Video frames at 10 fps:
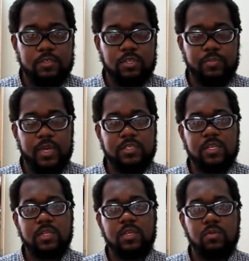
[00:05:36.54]
So
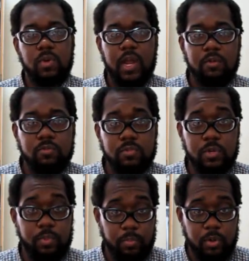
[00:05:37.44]
basically, what I
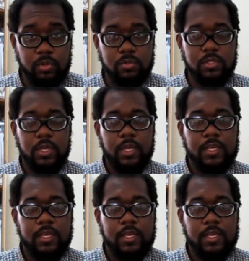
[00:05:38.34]
propose